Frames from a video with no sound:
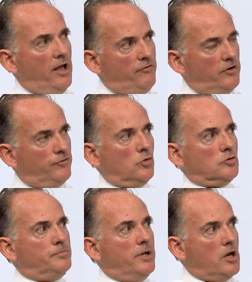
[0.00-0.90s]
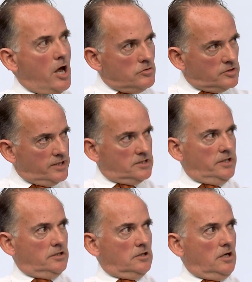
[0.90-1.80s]
If it falls below
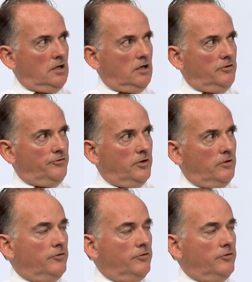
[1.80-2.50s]
16,500,